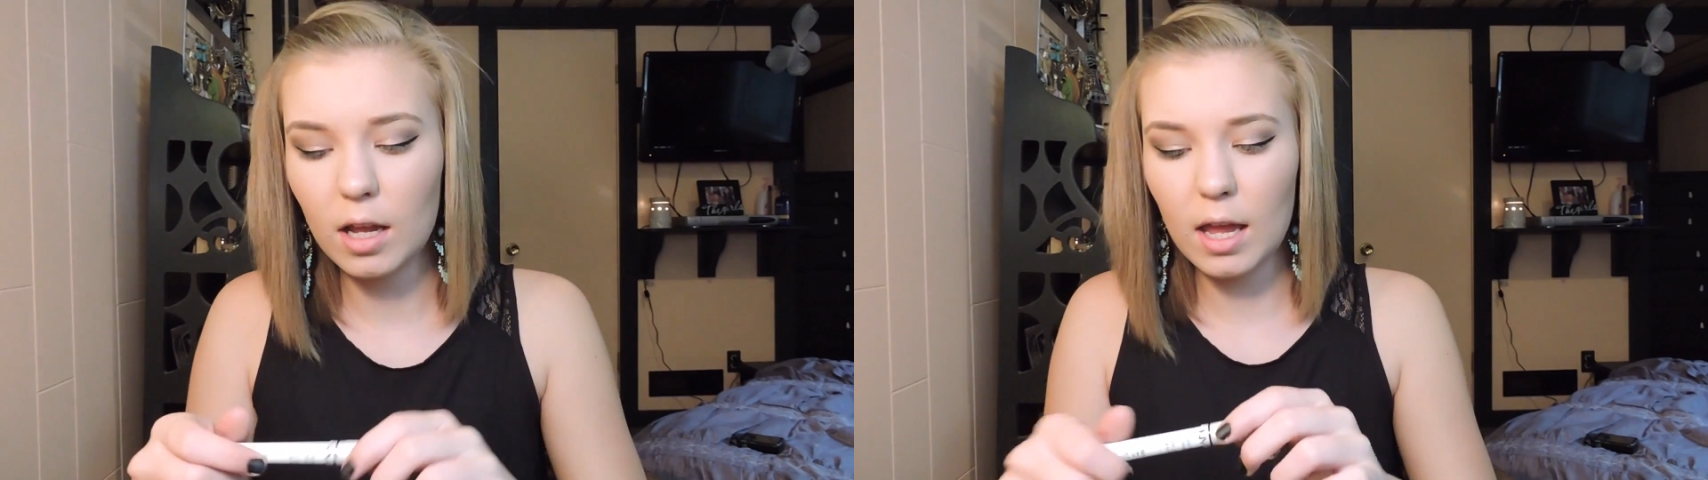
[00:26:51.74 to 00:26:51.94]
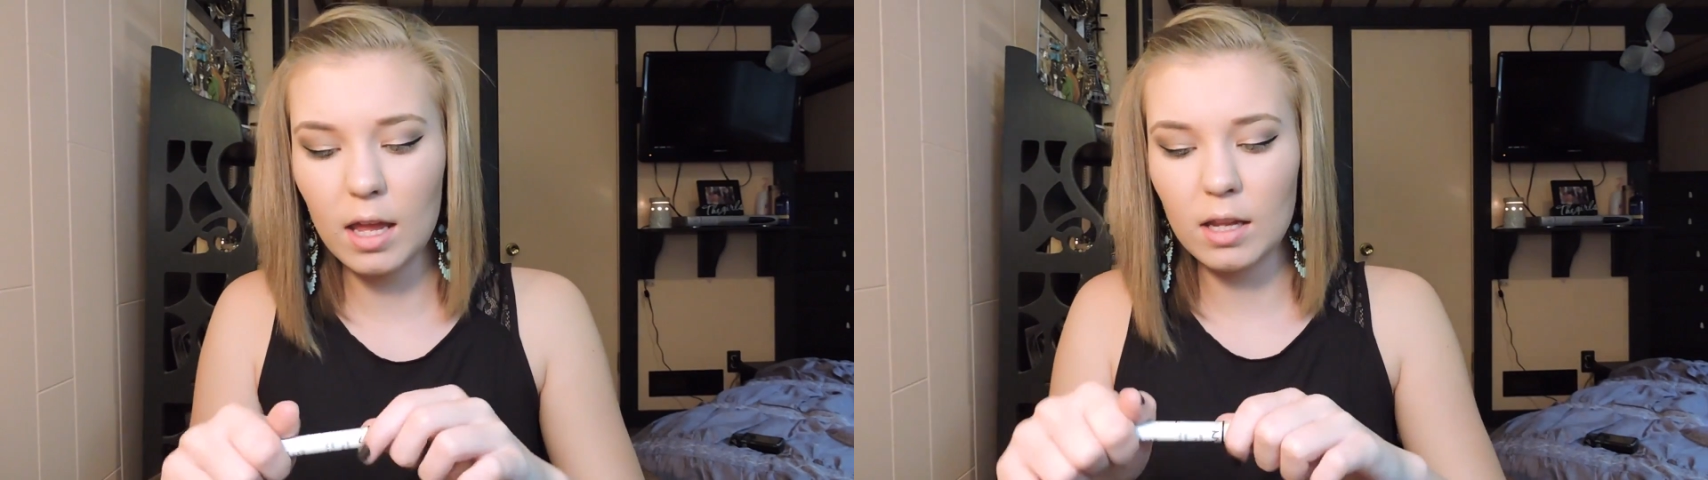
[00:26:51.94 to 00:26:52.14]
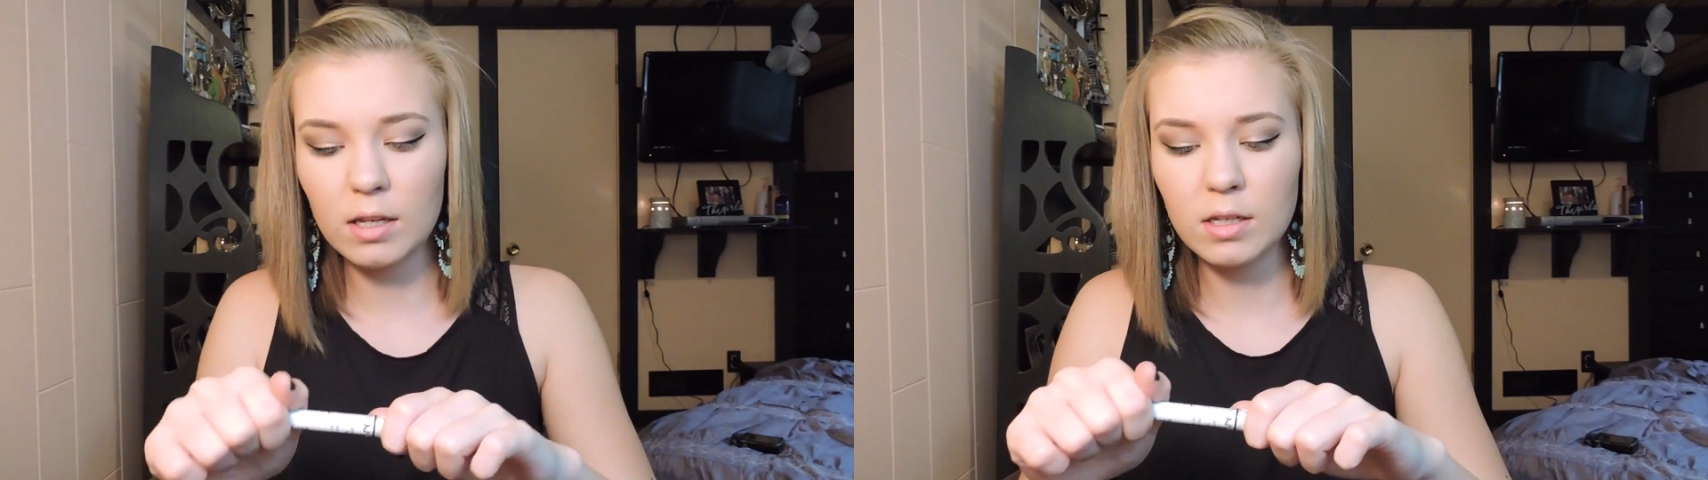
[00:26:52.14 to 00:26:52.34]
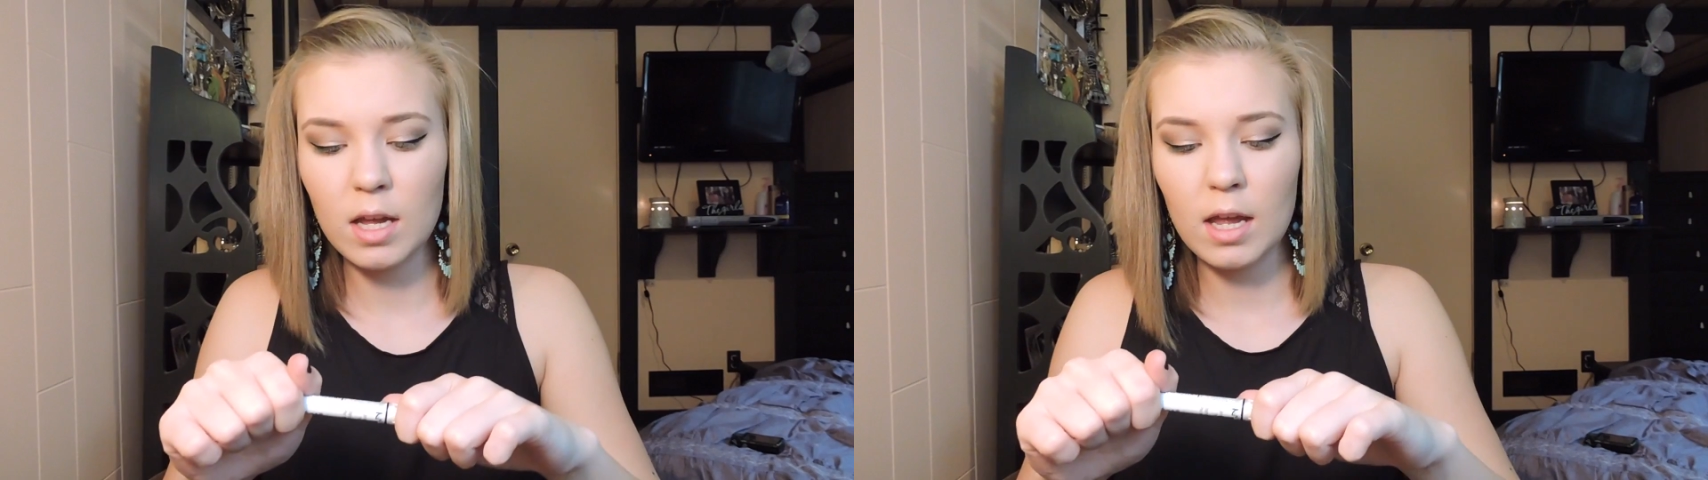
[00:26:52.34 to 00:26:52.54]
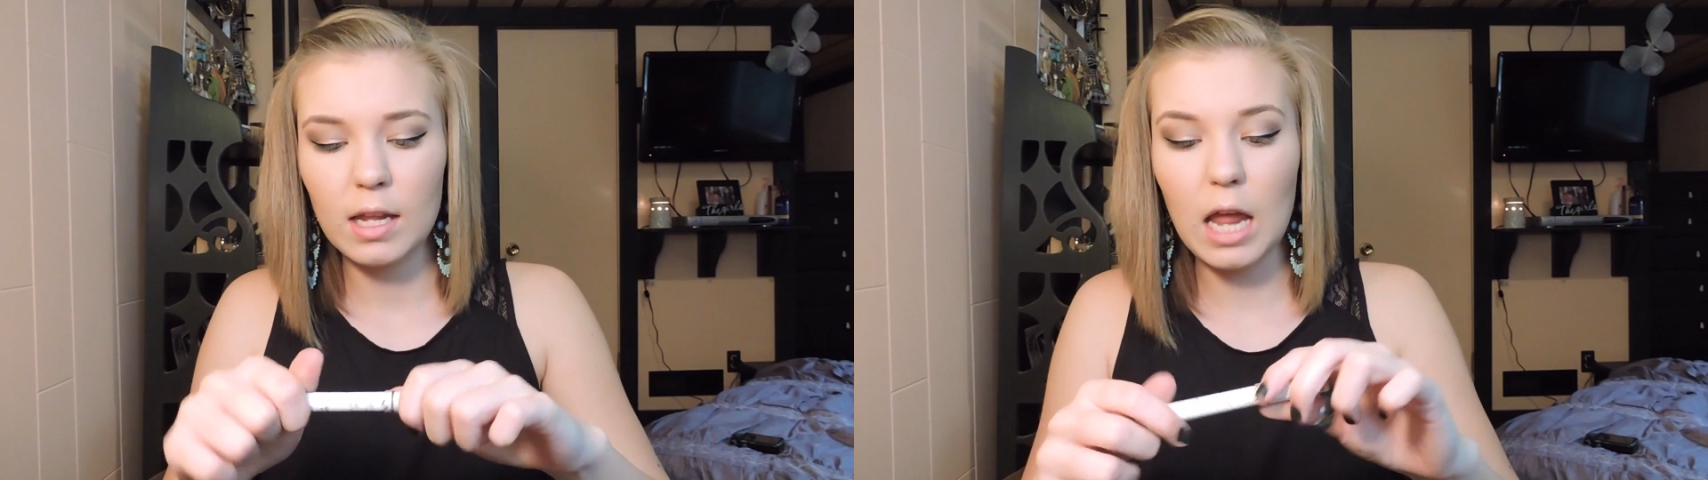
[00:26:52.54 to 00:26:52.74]
And
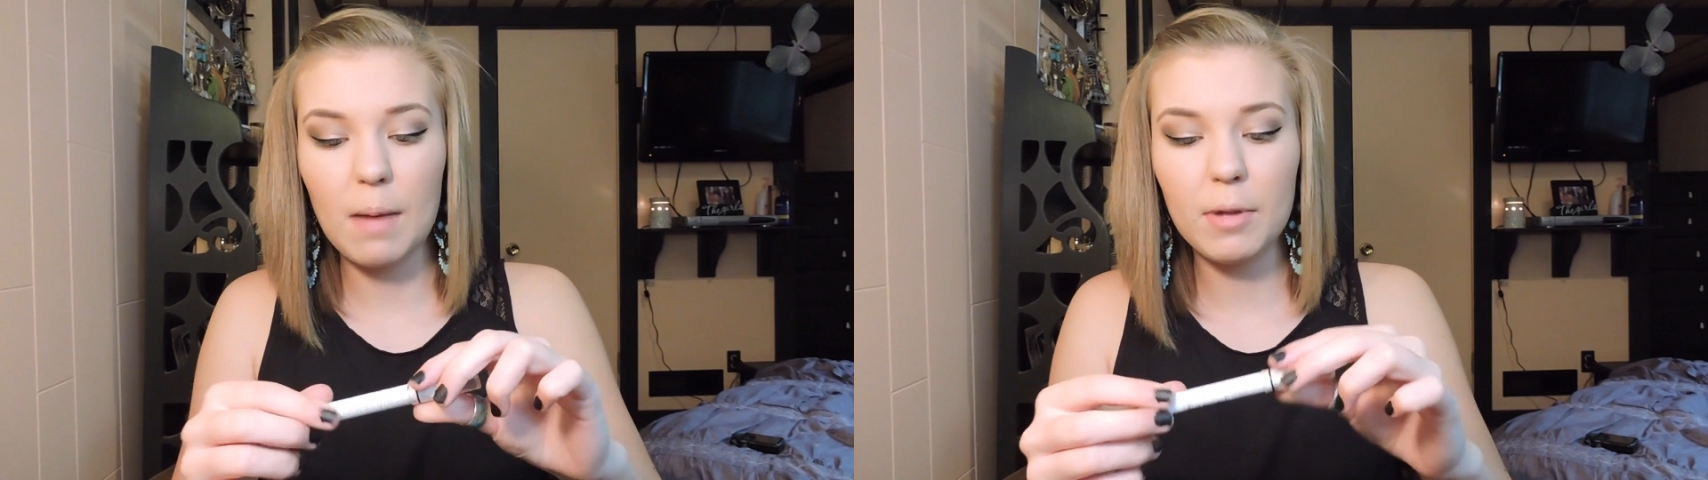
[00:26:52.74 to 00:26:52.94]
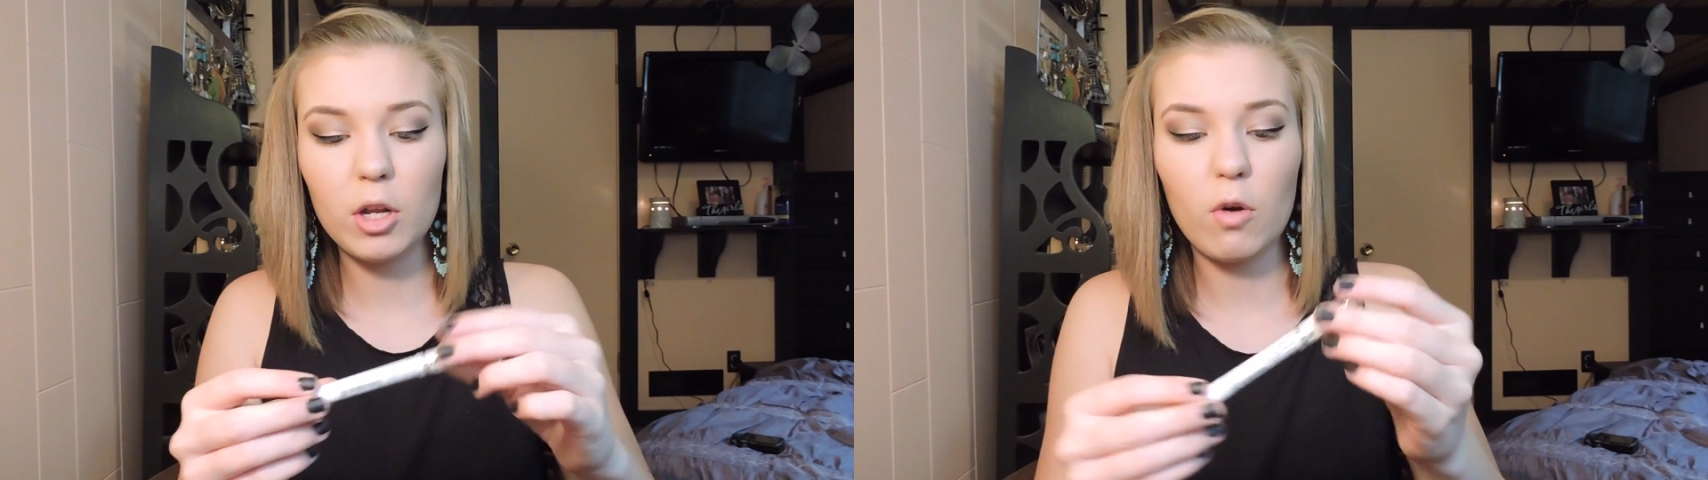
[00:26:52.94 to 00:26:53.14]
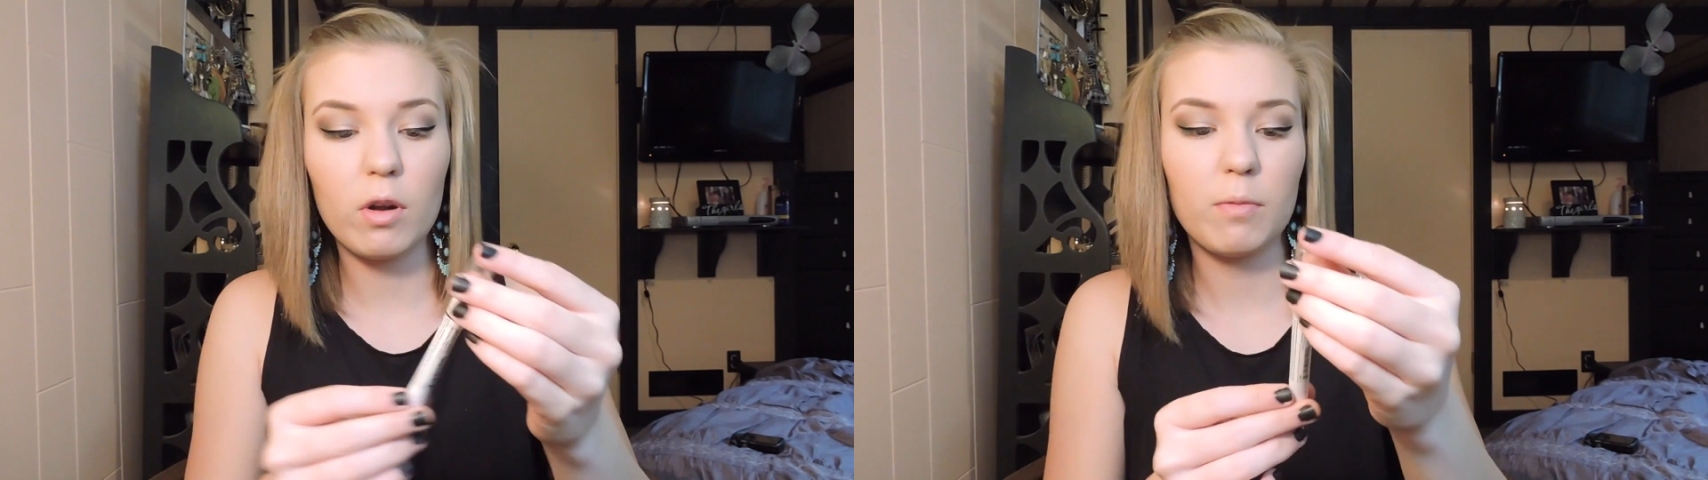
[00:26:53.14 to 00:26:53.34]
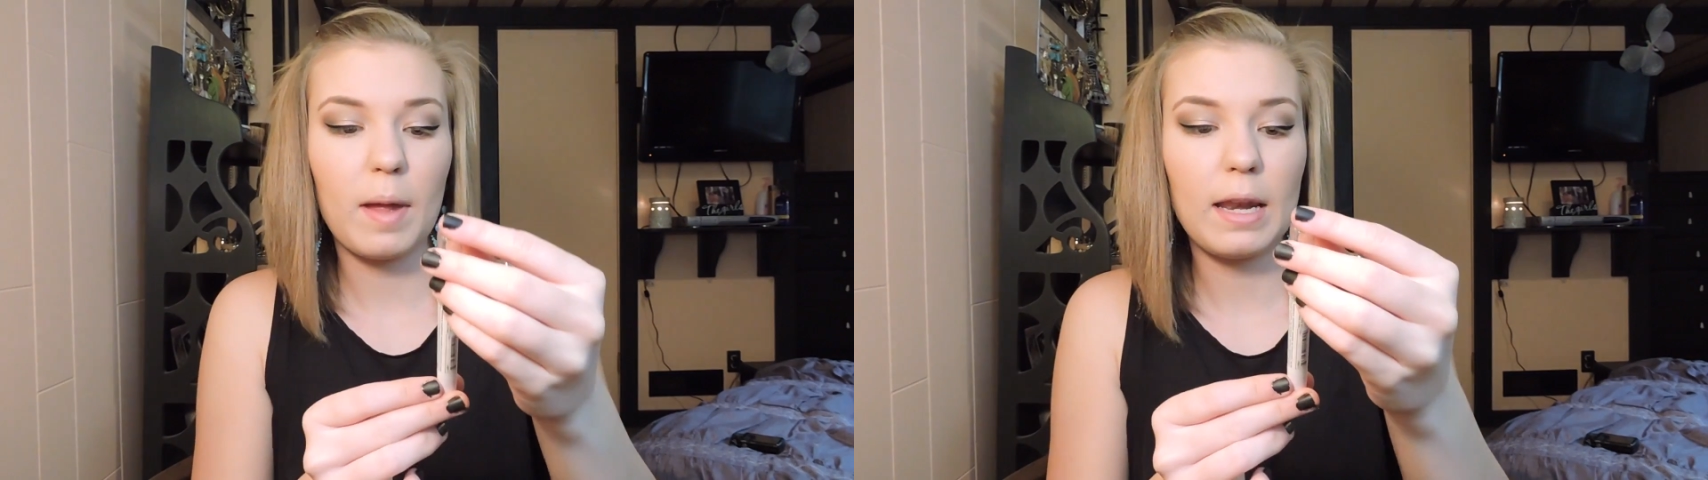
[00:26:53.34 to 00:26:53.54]
now I'm going to go in with my